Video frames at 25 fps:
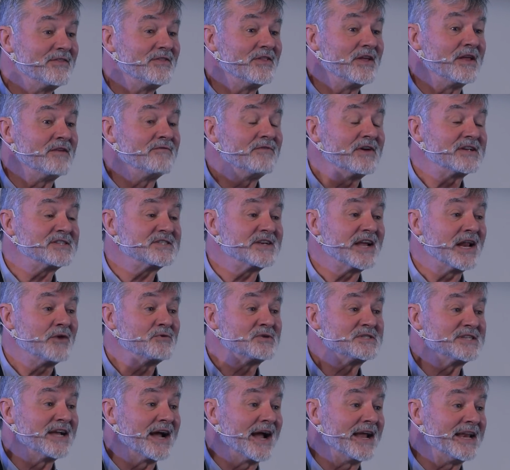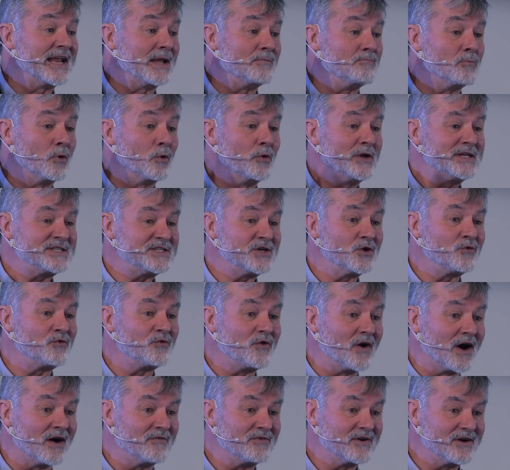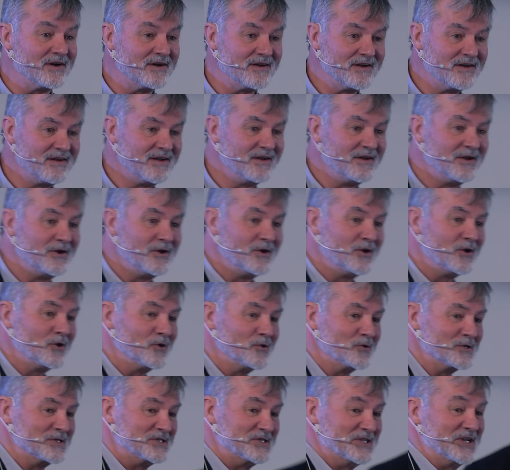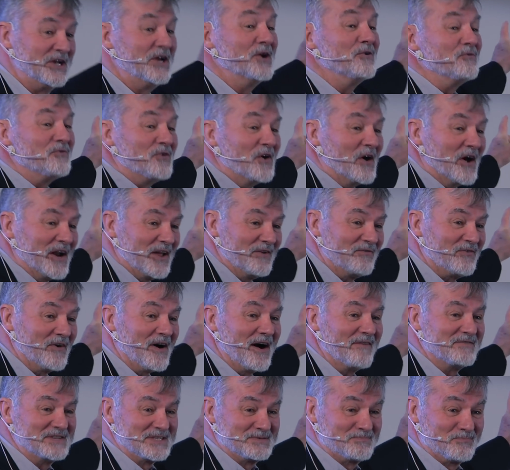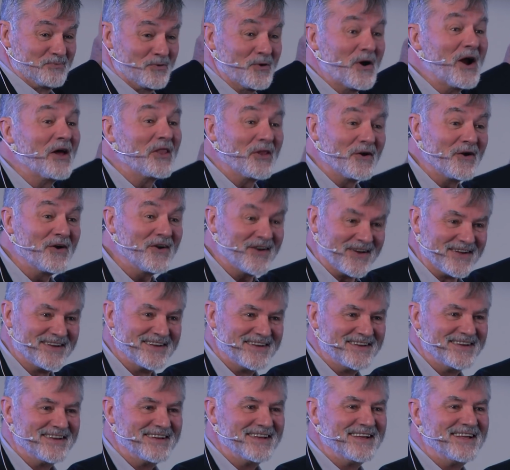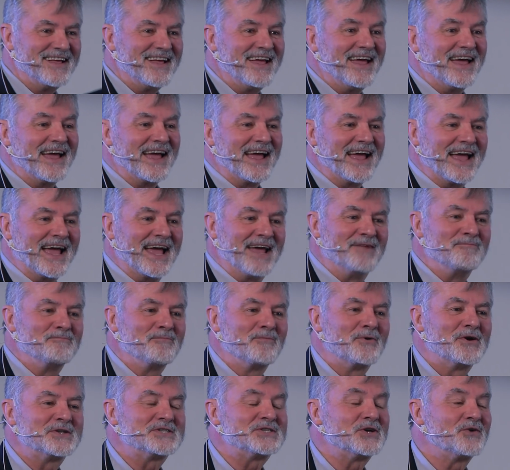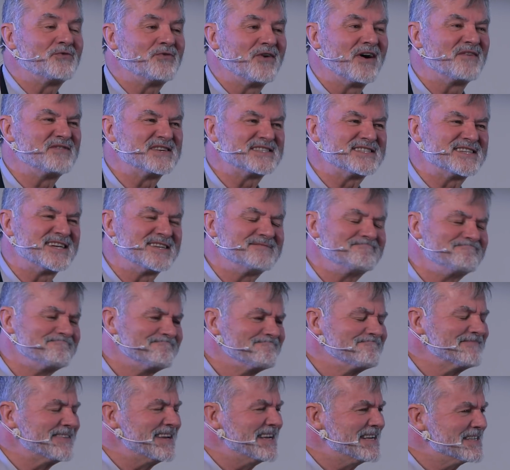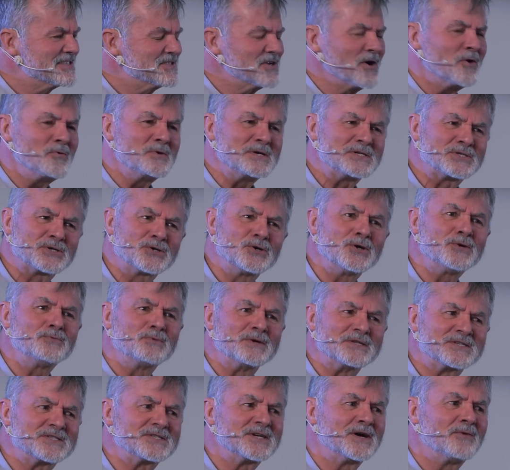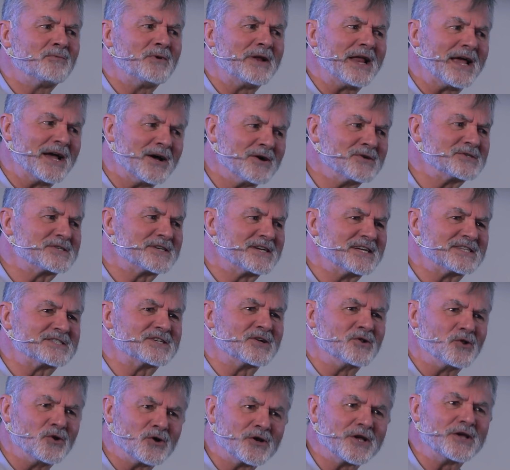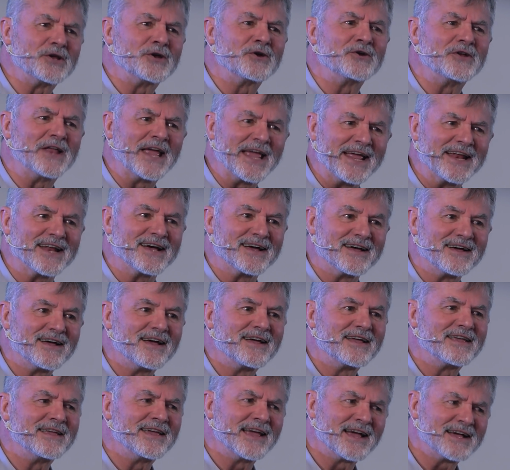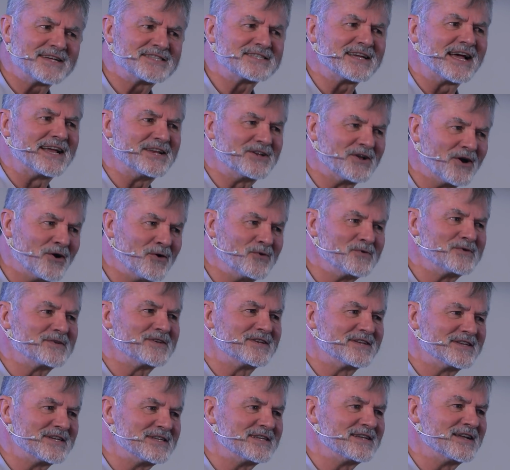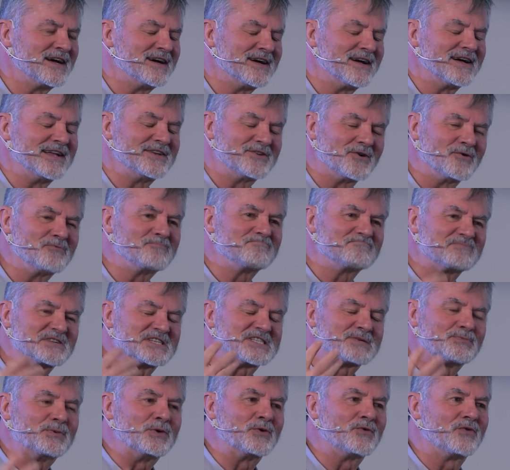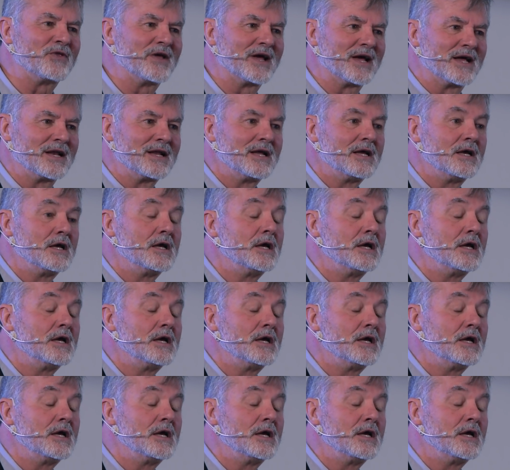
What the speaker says: The investigator was a guy named Maurizio Fava, who was Giovanni Fava's brother. And Maurizio Fava said, it's always good when someone else gets a look at your data. Yes, I don't dispute that.